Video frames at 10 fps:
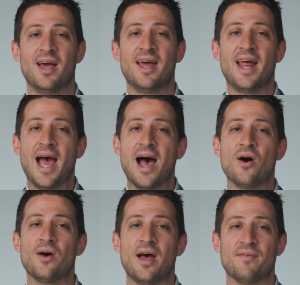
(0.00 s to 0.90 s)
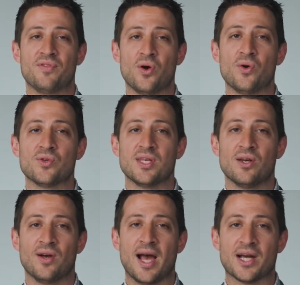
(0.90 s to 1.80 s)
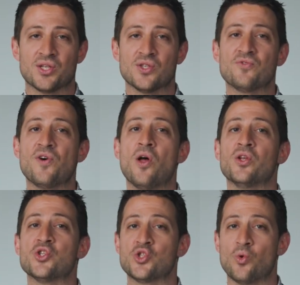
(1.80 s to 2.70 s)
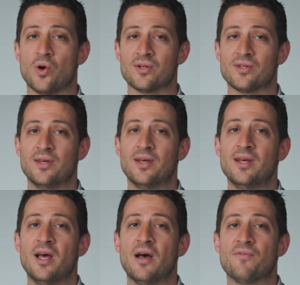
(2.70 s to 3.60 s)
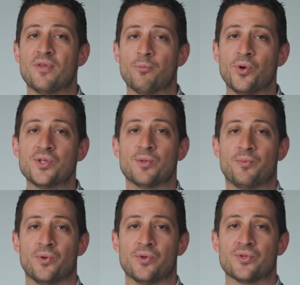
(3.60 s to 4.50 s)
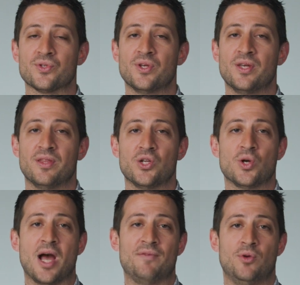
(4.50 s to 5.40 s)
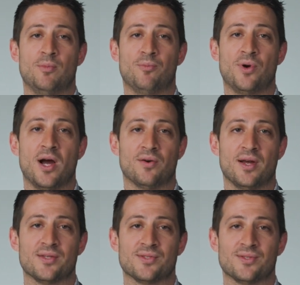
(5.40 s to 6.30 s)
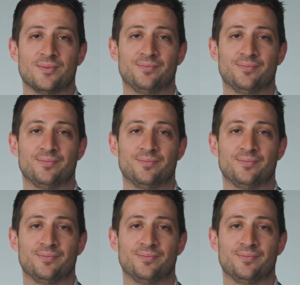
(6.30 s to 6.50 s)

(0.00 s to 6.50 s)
And how have those interactions fallen short of the principles that drive human progress?